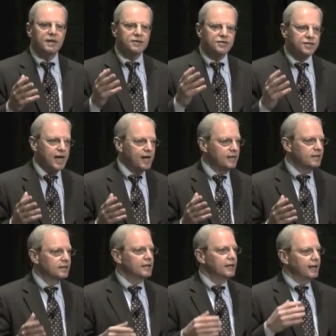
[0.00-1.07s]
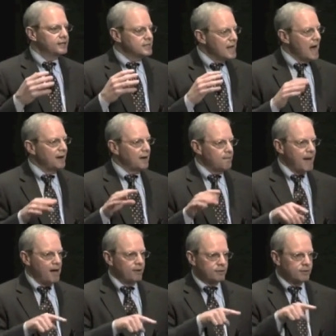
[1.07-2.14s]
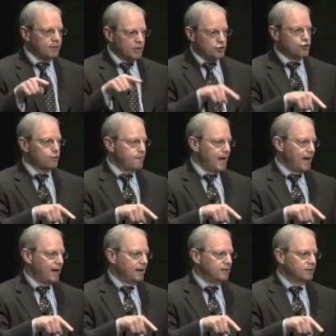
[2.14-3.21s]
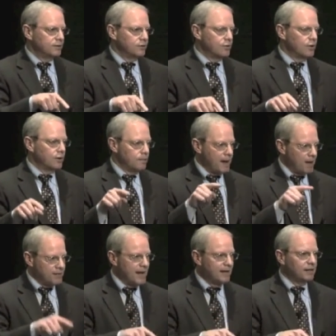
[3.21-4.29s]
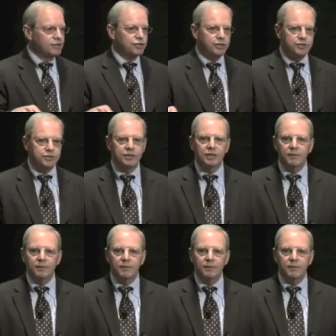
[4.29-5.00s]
said it's not about that you're bad or about negligence,